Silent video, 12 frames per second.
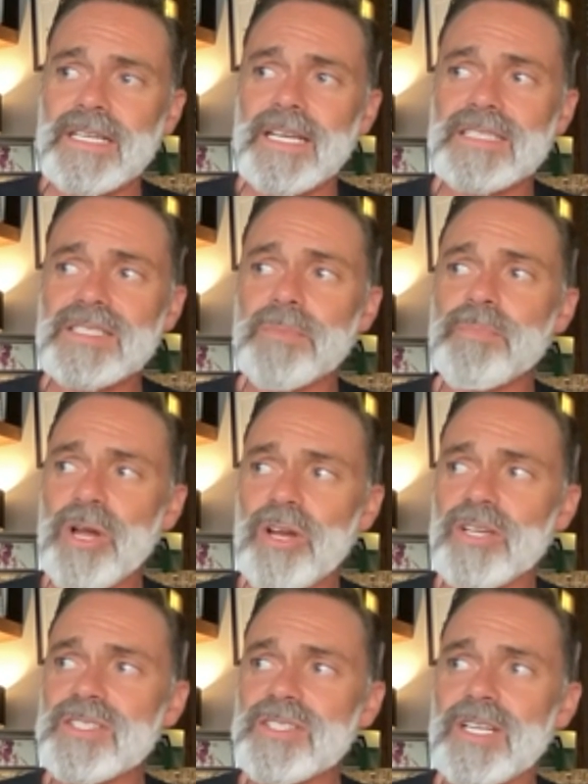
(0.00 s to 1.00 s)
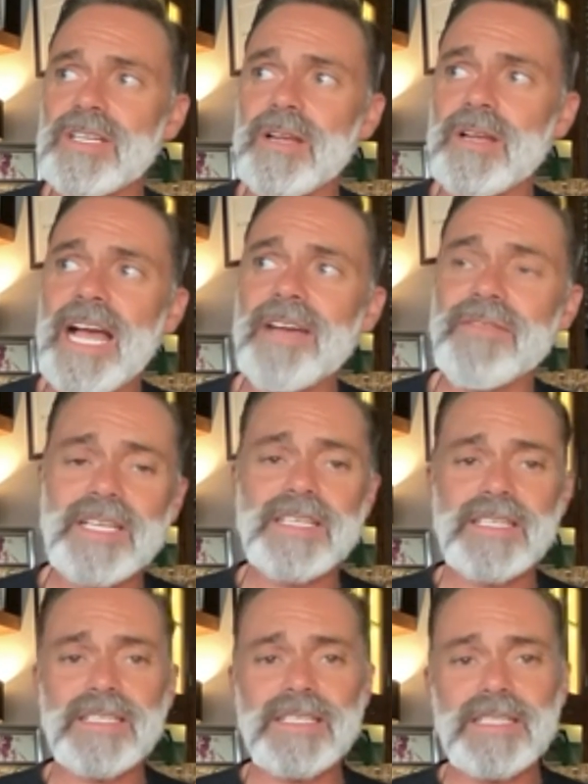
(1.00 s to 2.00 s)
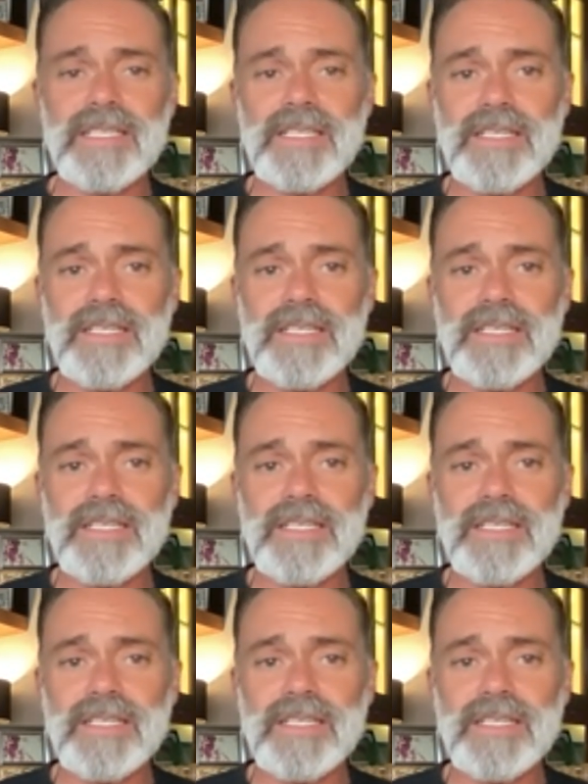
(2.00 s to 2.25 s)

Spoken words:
as a person having